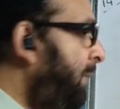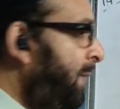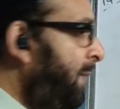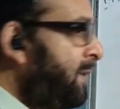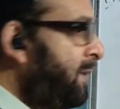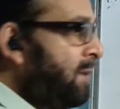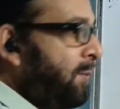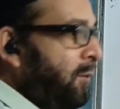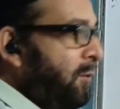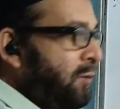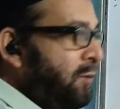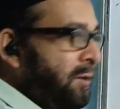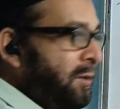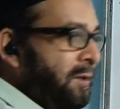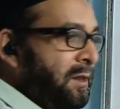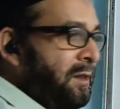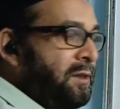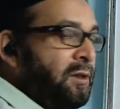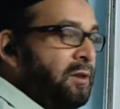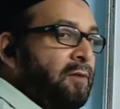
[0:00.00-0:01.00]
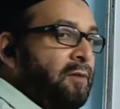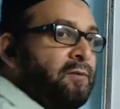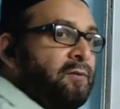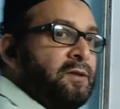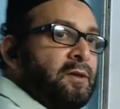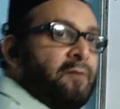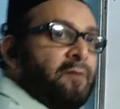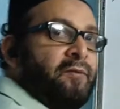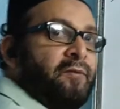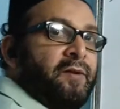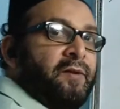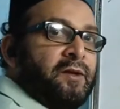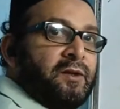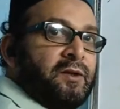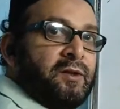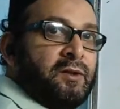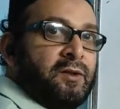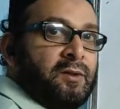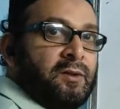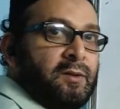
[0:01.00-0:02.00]
depends upon the nature of the
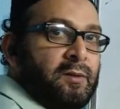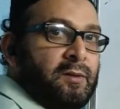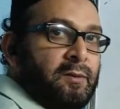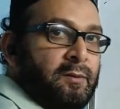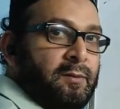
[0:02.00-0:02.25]
surface,